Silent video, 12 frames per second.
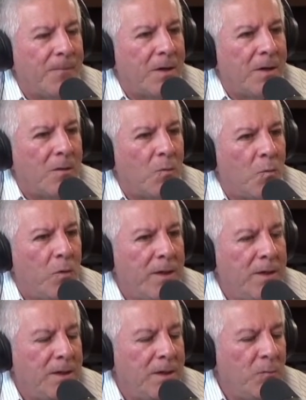We
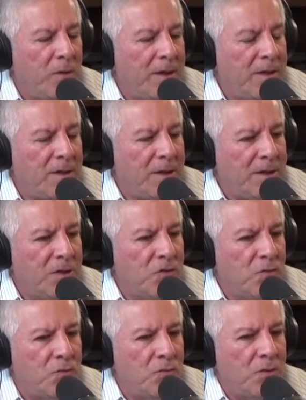need
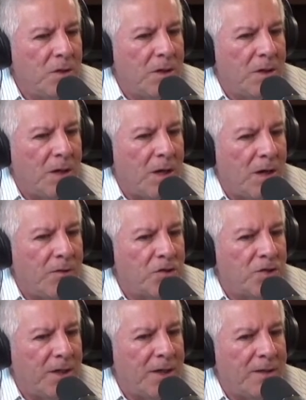to
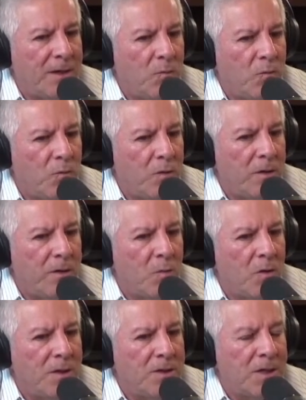understand that we're the
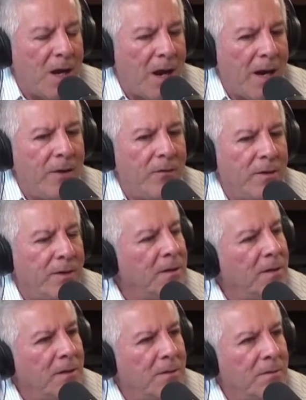ones hiring
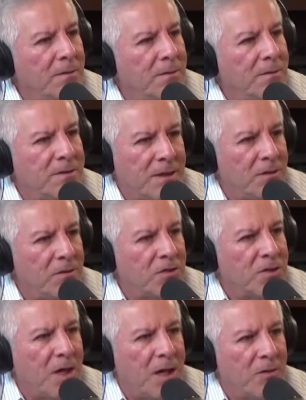senators,
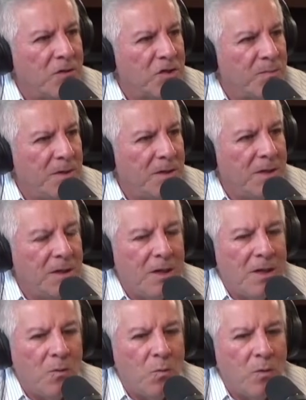congressmen.
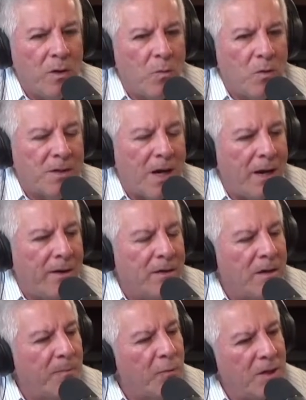We're the ones hiring the
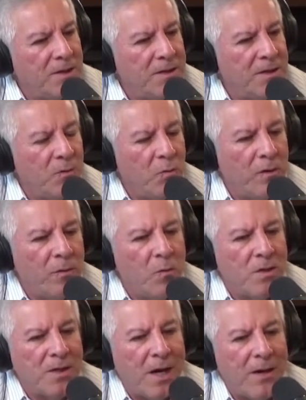president. We're the ones
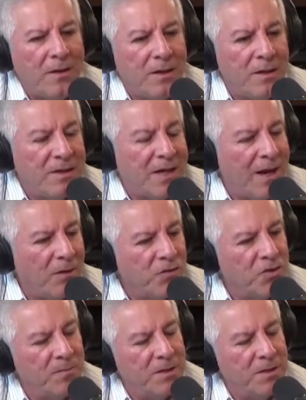hiring these councilmen,